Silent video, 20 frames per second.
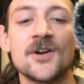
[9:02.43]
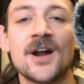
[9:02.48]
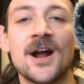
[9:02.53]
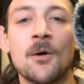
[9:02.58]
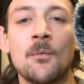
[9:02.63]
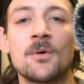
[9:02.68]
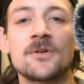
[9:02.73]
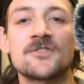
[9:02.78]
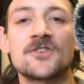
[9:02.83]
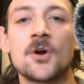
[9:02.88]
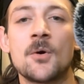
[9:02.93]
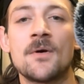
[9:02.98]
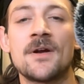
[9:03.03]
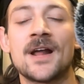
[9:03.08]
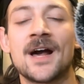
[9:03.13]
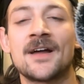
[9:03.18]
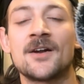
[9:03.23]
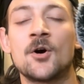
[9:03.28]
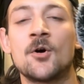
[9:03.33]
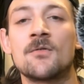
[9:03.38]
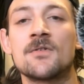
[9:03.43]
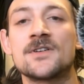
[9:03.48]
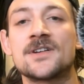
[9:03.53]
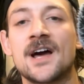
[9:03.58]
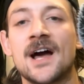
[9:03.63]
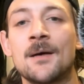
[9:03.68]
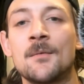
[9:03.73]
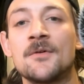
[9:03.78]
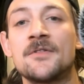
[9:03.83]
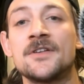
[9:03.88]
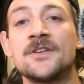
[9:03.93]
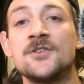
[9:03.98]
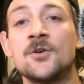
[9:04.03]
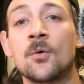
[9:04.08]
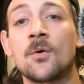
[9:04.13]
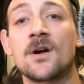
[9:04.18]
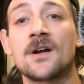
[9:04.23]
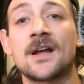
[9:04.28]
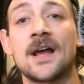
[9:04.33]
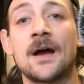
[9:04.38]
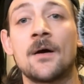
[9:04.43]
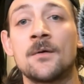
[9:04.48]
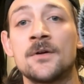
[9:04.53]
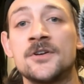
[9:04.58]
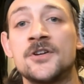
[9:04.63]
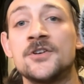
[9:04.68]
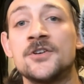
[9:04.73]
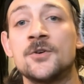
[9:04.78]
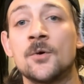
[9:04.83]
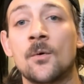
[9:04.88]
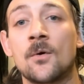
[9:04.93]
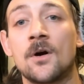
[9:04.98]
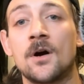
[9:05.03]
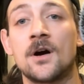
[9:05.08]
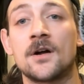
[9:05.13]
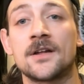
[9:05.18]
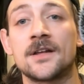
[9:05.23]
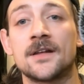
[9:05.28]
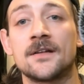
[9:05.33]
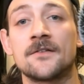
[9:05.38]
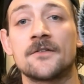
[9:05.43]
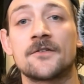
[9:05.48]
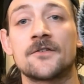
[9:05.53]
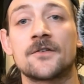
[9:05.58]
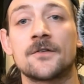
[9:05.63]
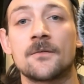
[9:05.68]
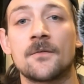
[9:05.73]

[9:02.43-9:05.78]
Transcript: out what's going on over time within your account and to your audience.